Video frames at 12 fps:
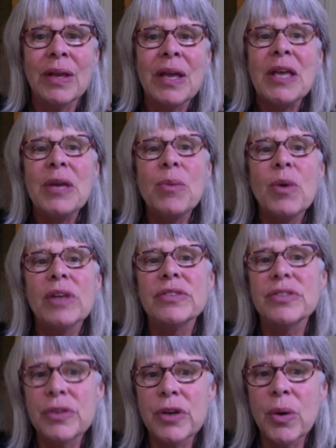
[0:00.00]
He wants
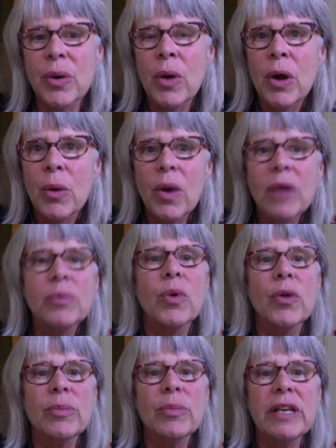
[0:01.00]
to know what role
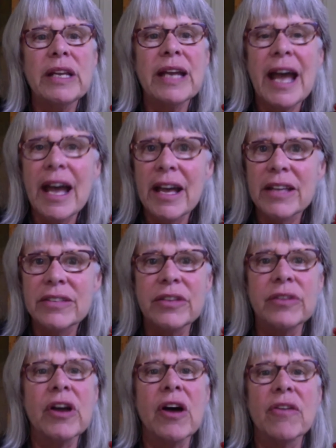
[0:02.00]
the media has
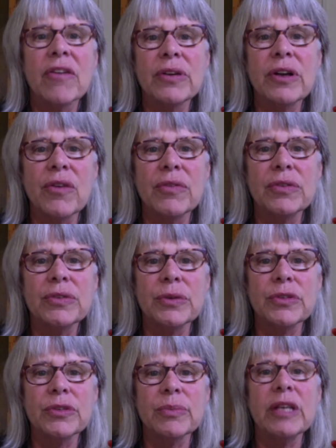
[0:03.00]
in covering over
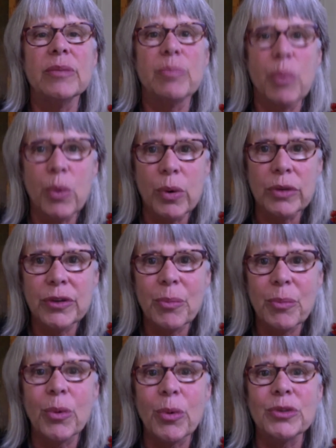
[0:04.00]
tourism in
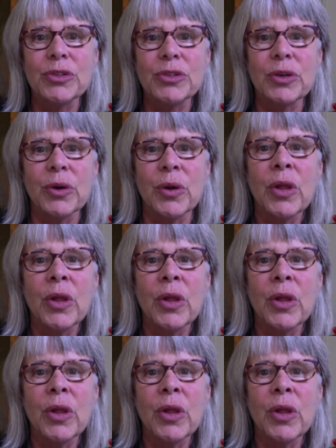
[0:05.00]
Porto, Portugal,